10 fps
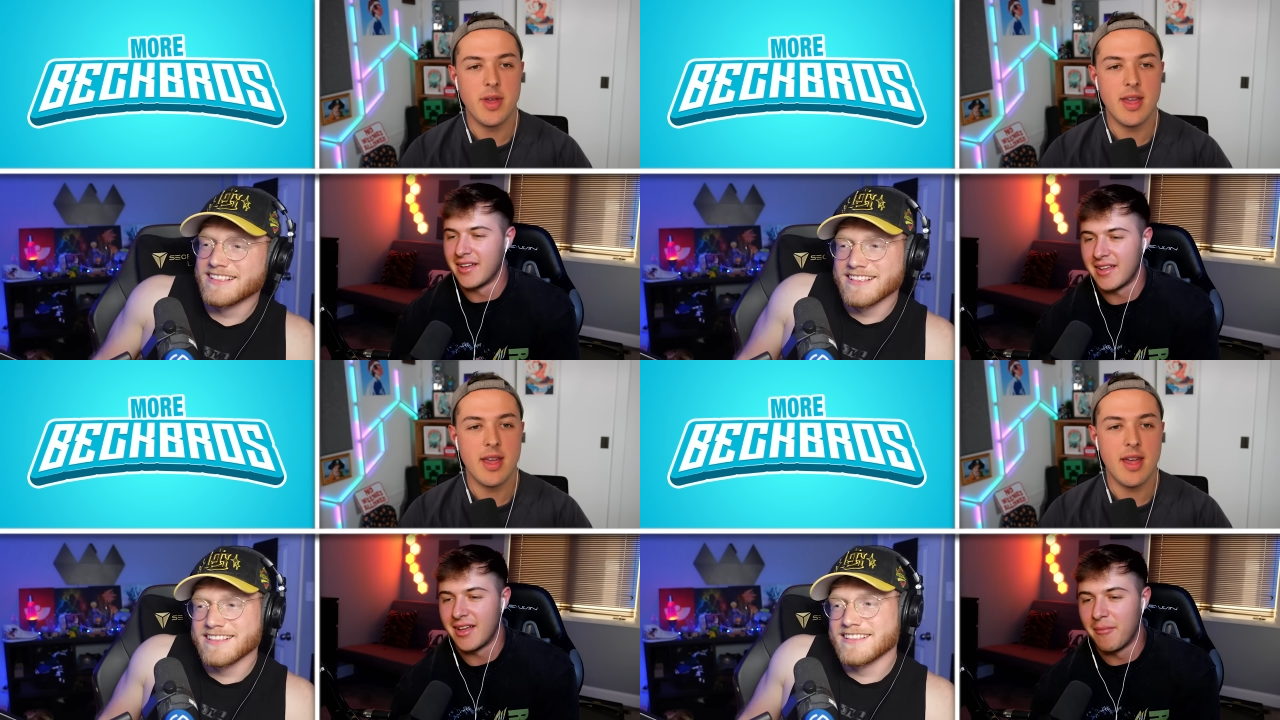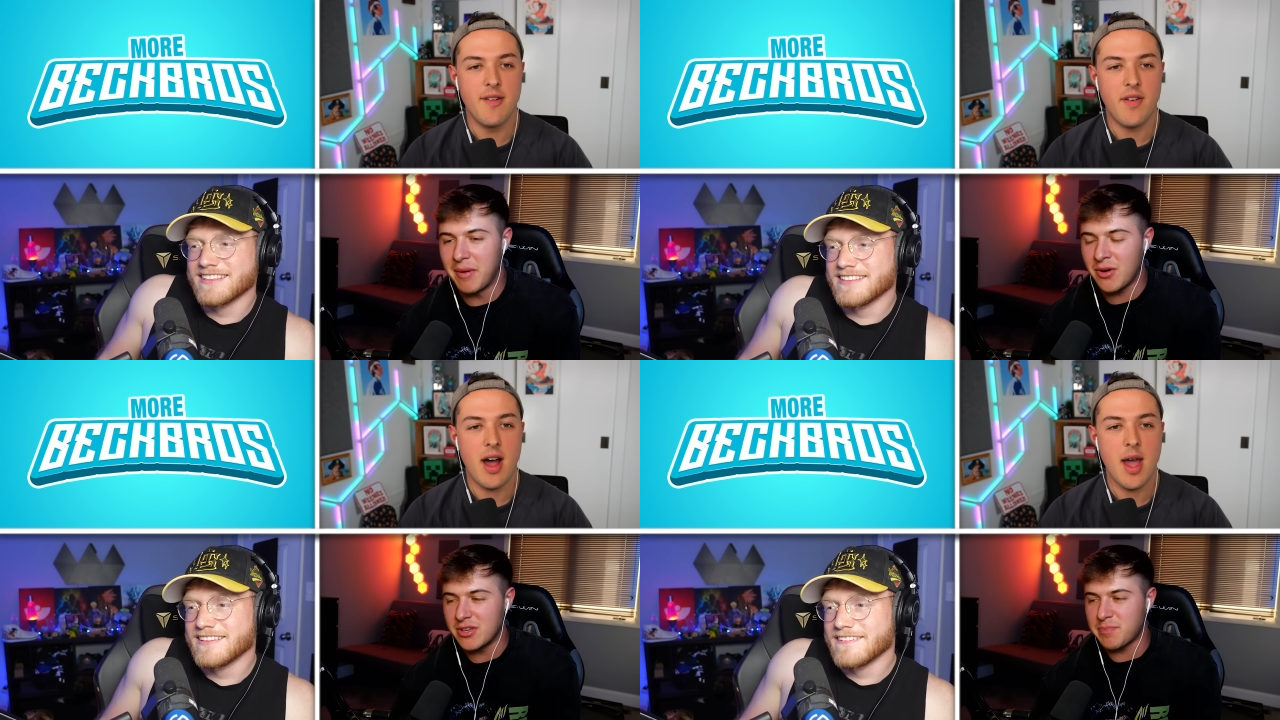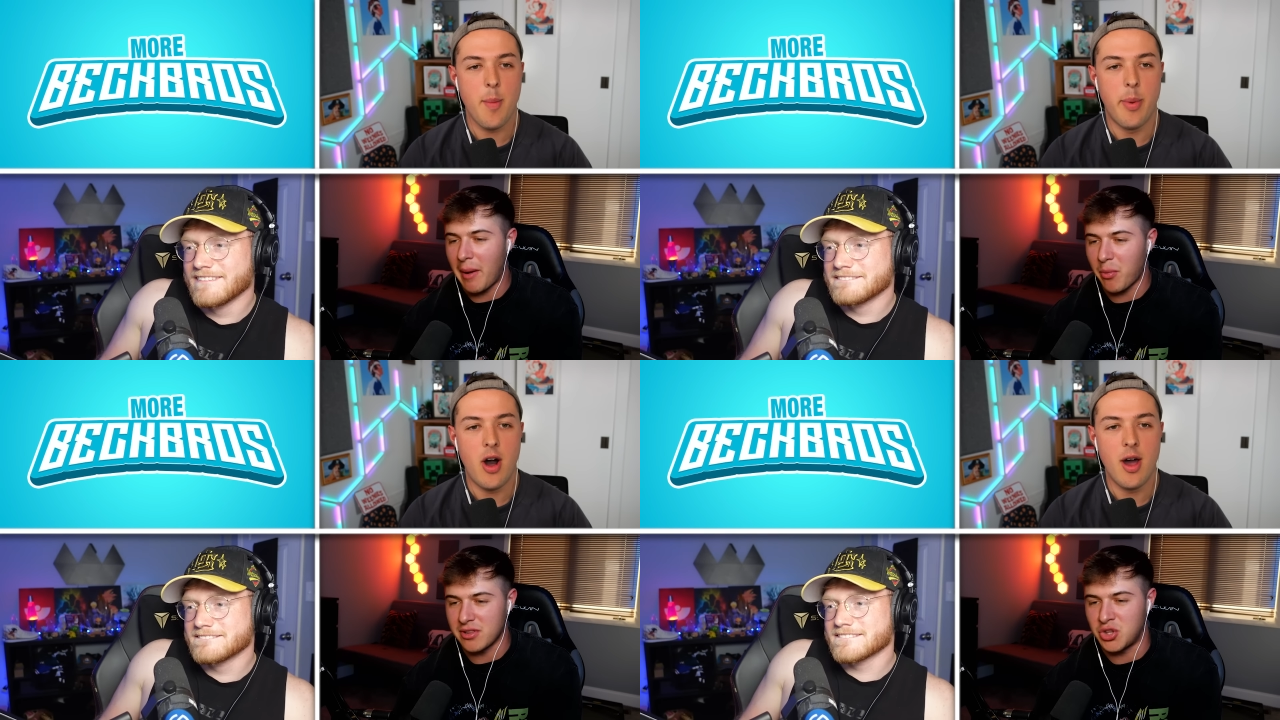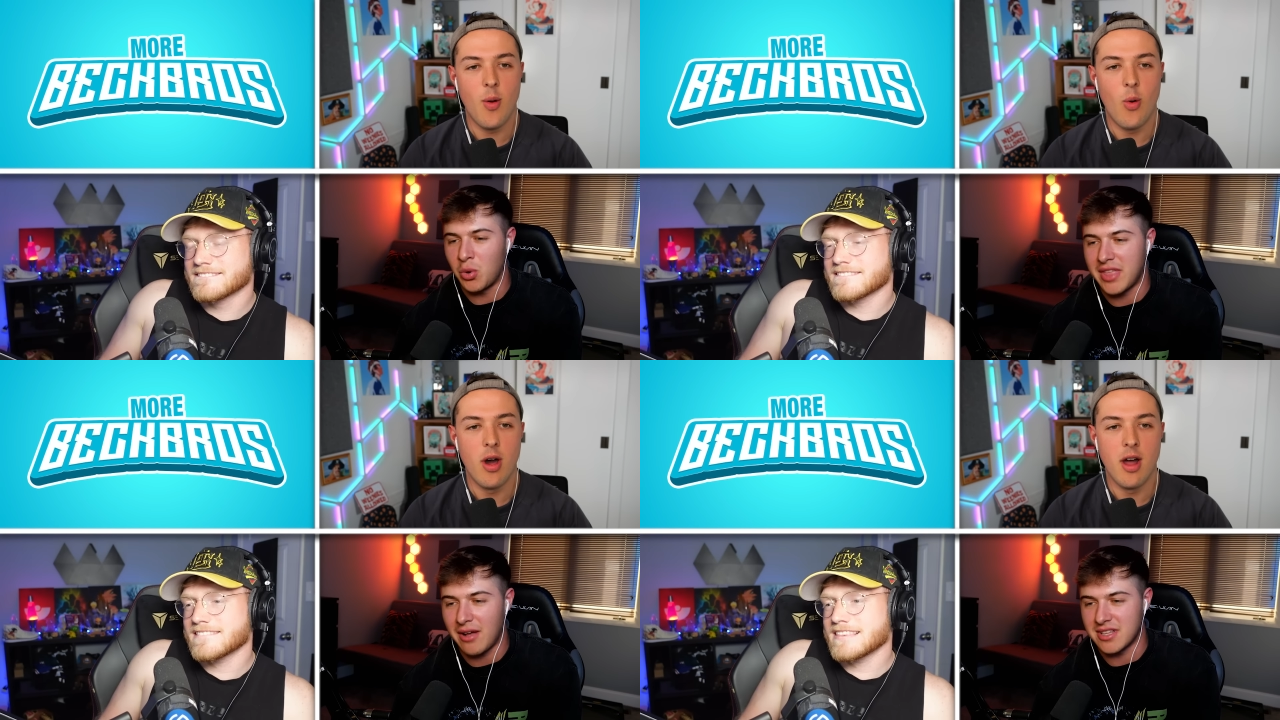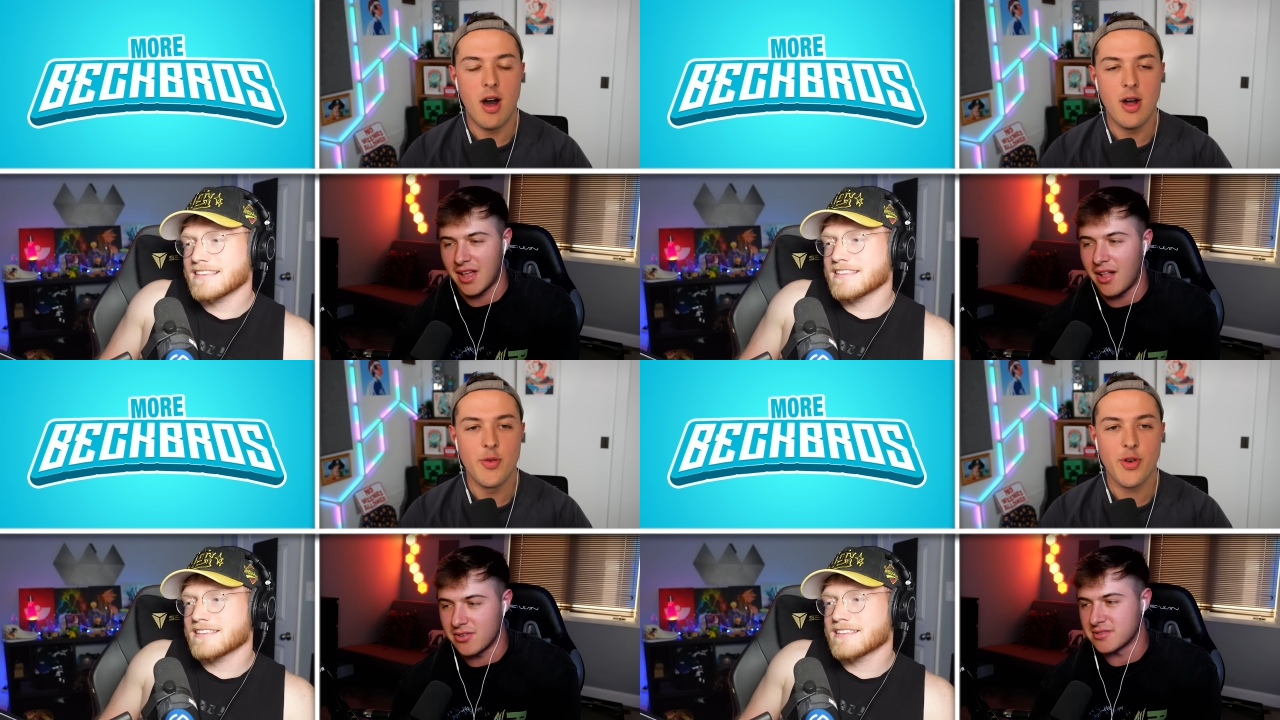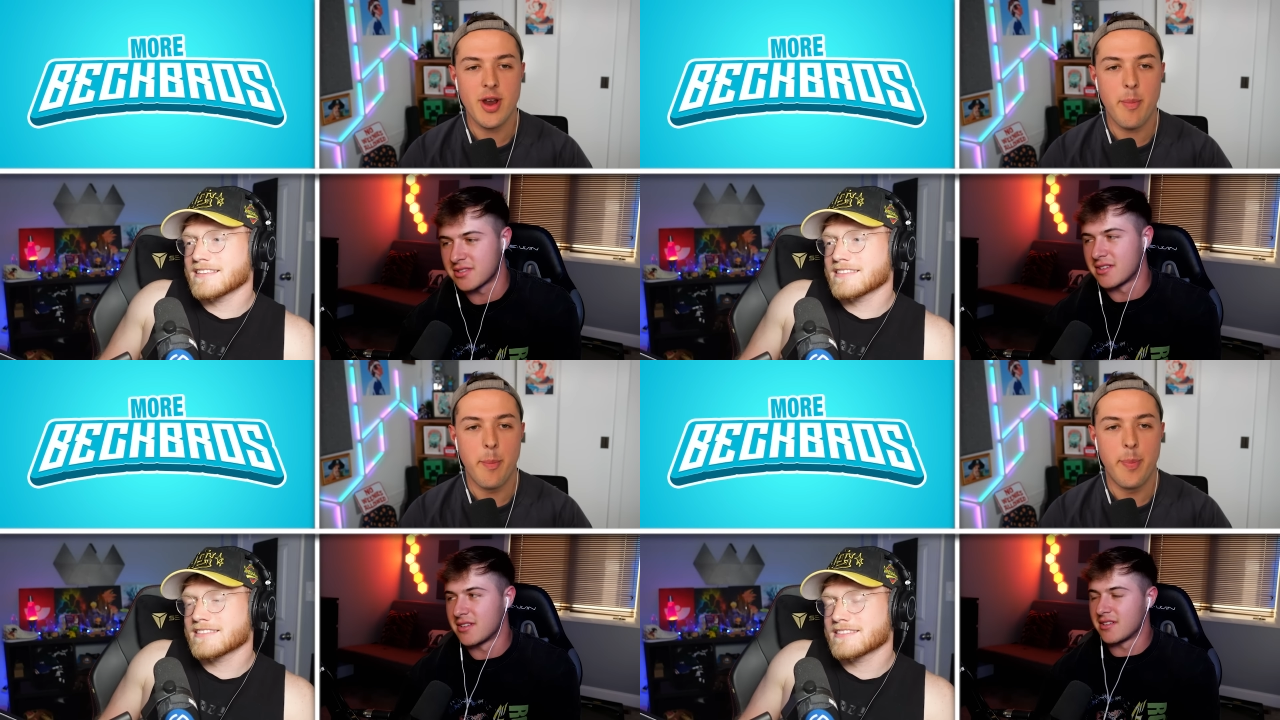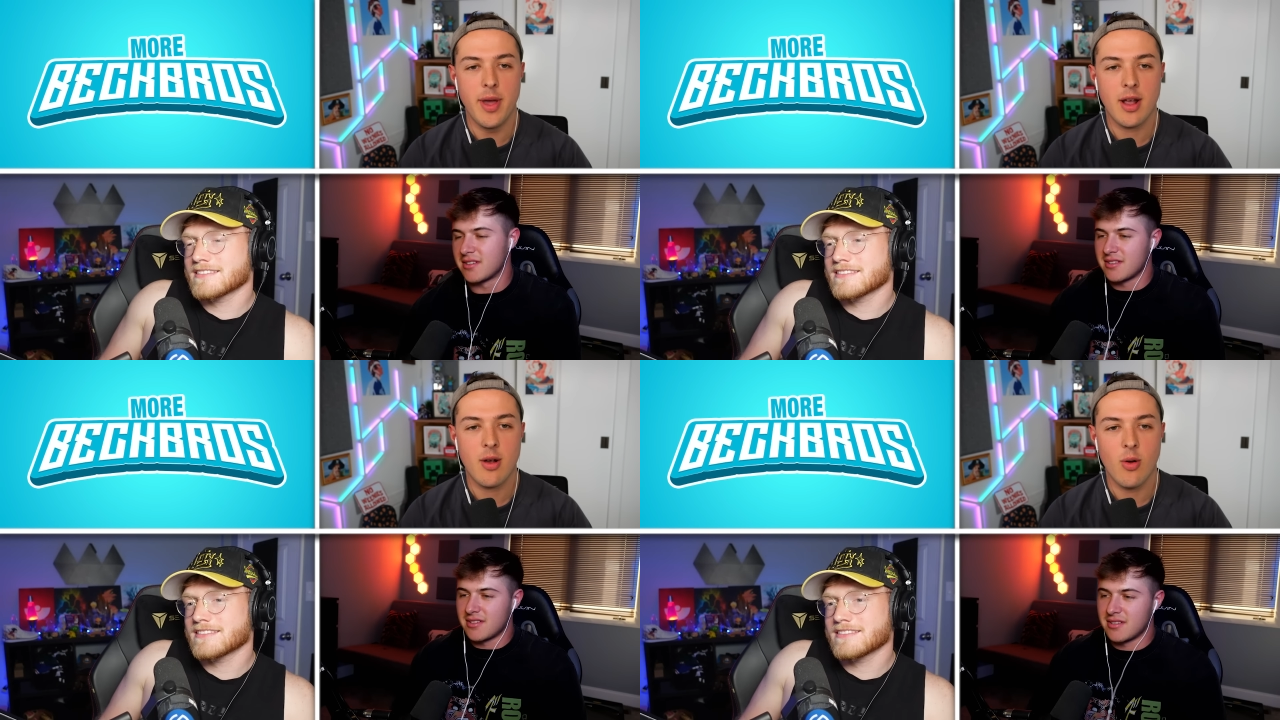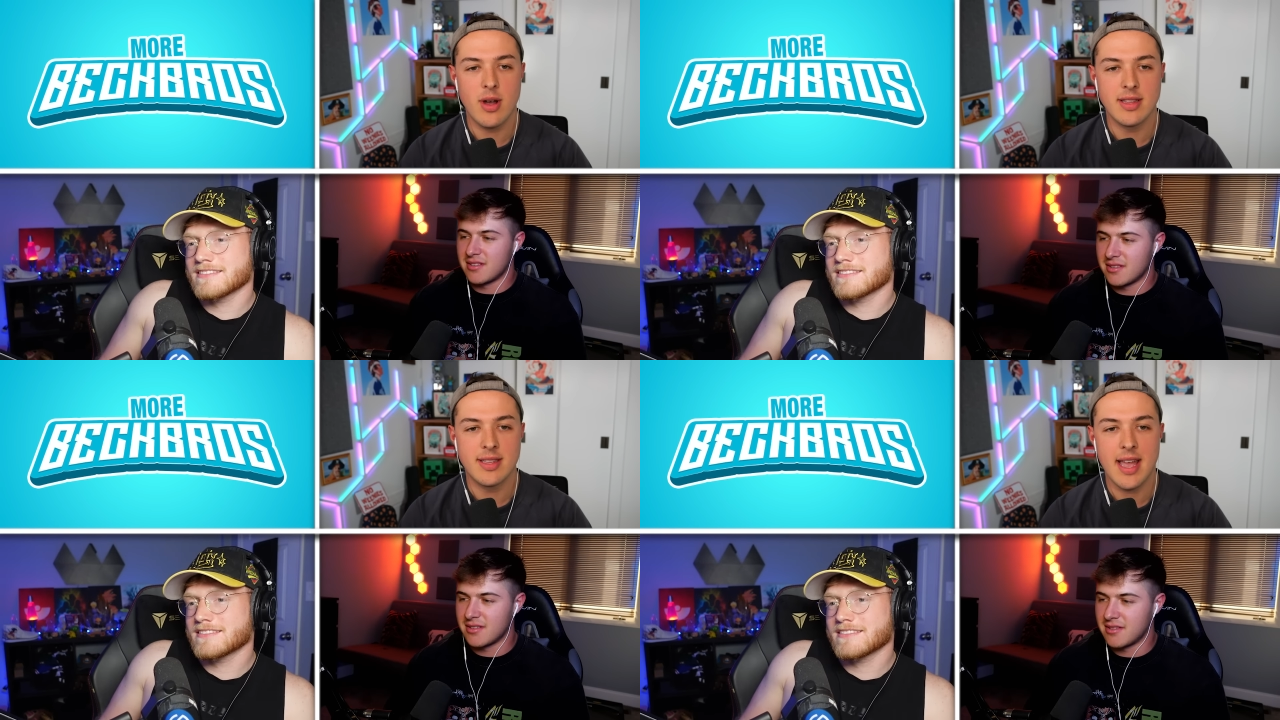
Speaker 1: be if Bitcoin's I probably worth two thousand 100 bitcoin